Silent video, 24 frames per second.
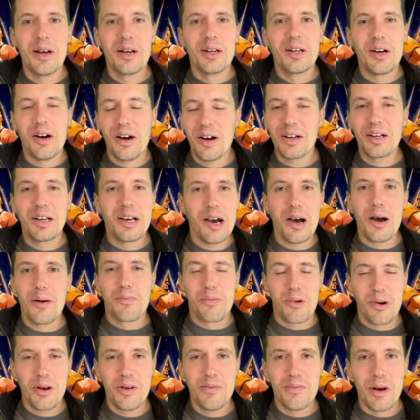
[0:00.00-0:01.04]
can't cut a
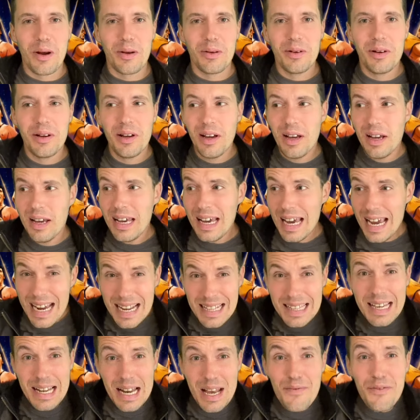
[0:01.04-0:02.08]
promo, he
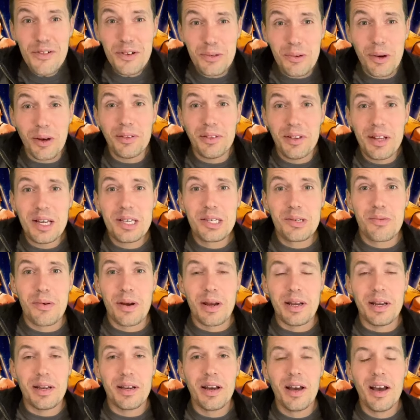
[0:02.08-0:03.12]
delivered one this
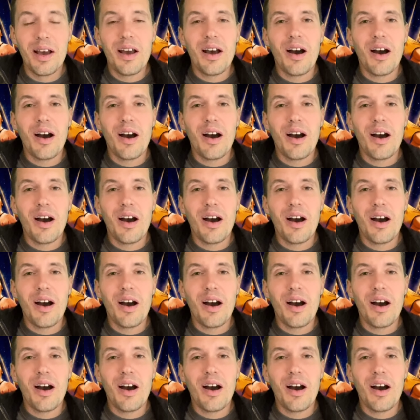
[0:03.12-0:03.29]
week.